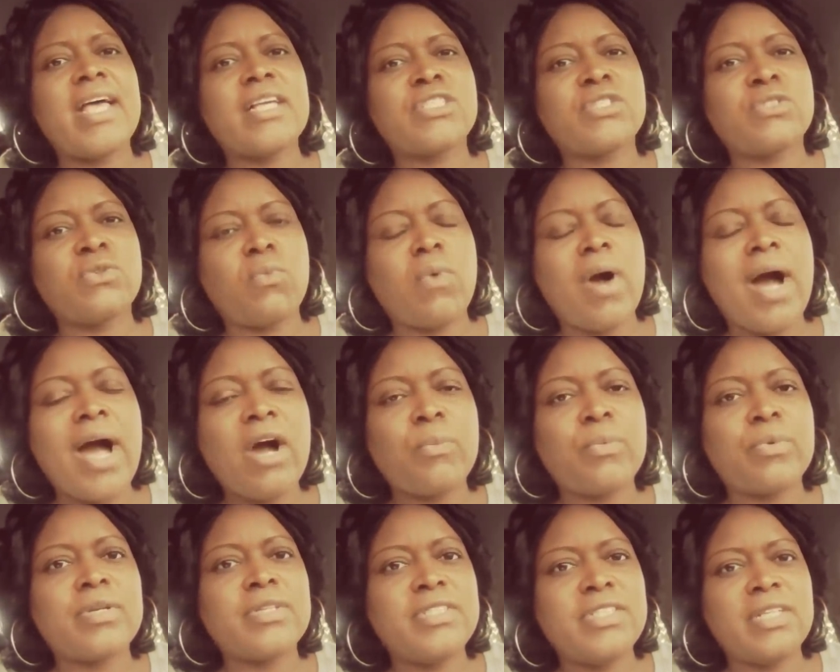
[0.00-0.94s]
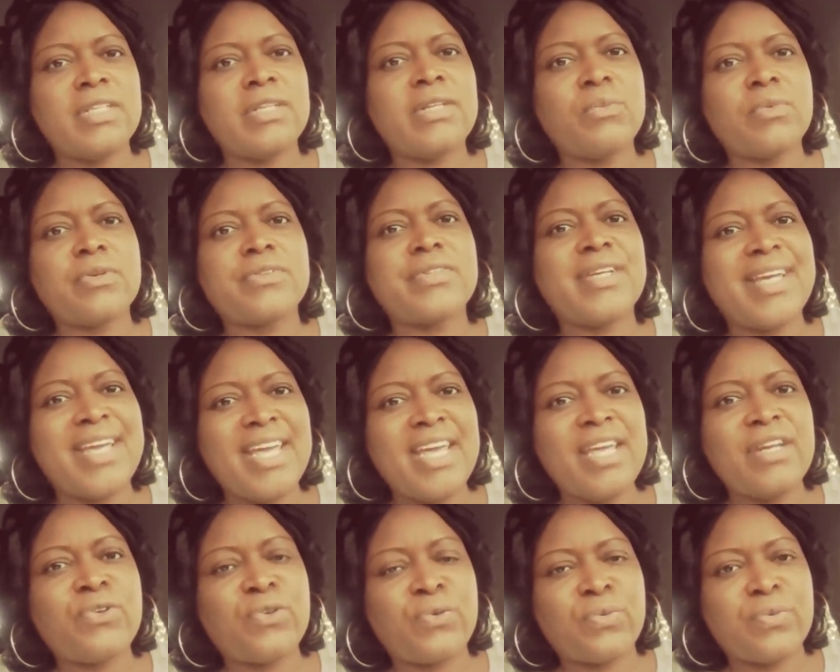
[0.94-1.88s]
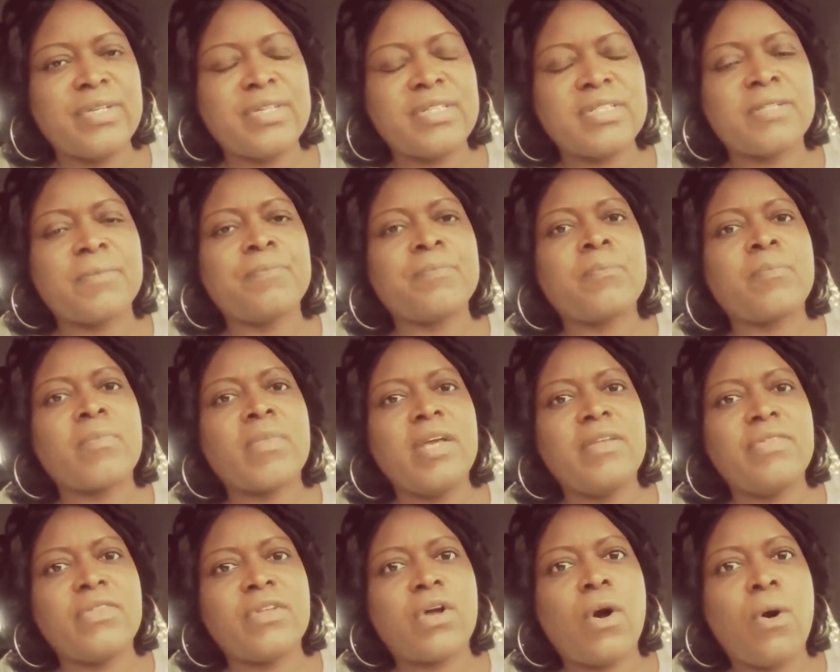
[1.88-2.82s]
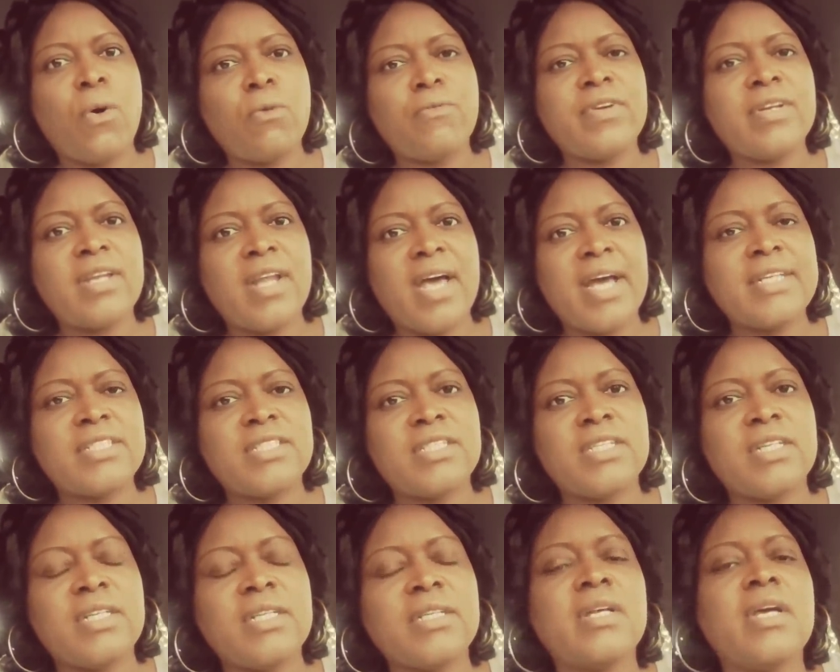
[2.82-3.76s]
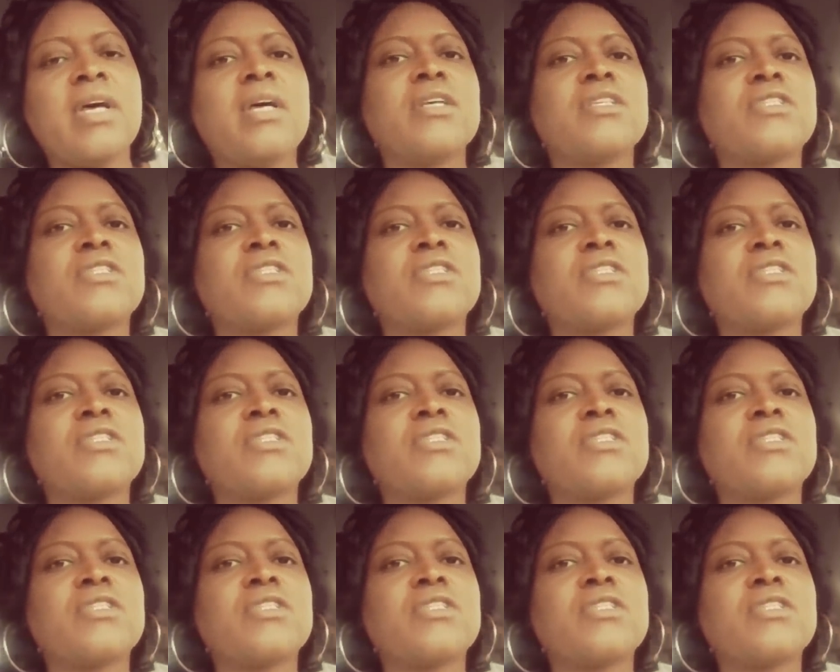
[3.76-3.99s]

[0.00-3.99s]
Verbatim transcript: as to why we're dealing with the increase in the COVID 19.